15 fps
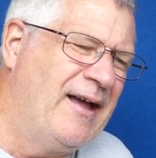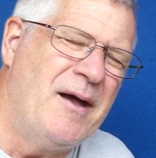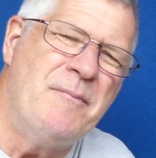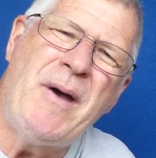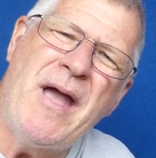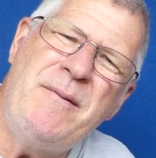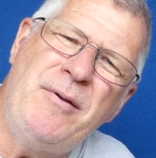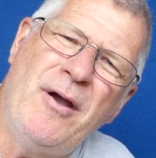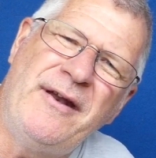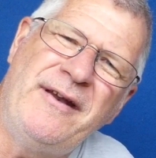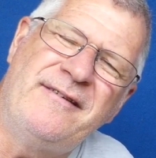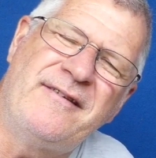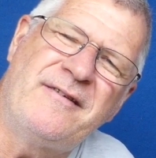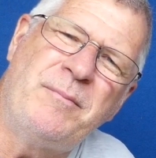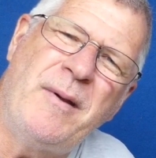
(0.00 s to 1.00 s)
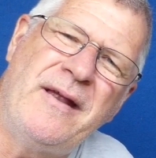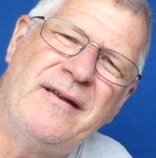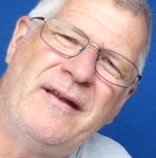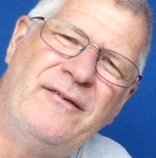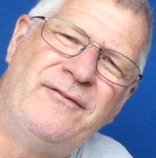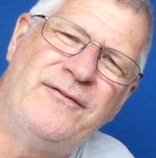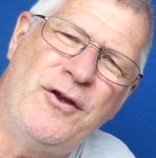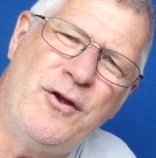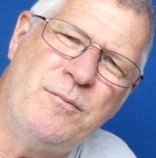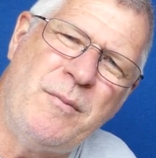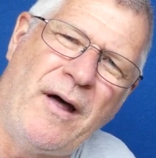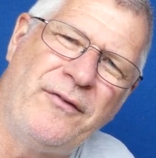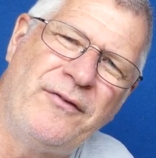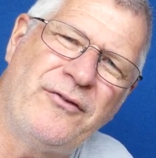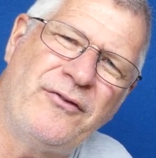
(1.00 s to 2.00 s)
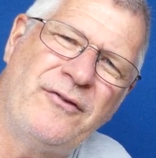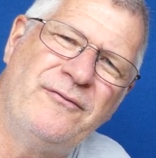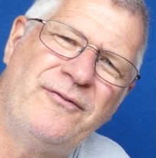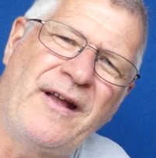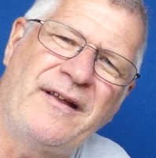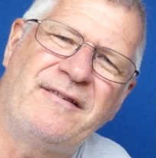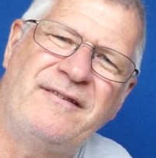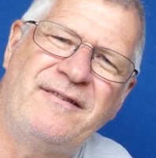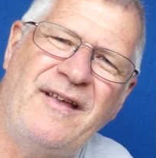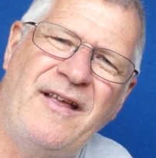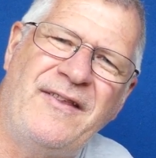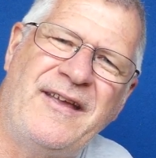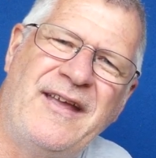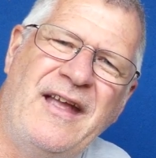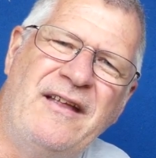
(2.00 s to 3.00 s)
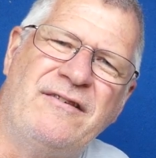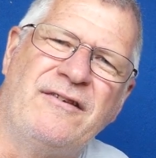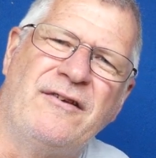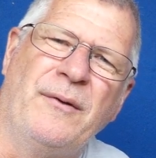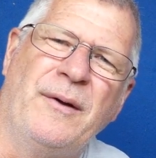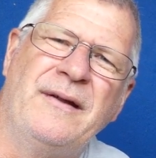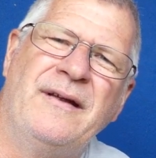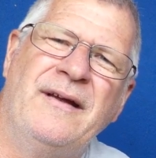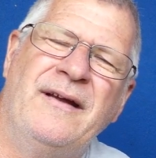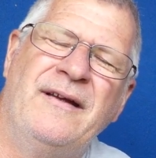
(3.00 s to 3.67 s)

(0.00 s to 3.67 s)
maybe I need to spend a few months, in fact set the kids to it,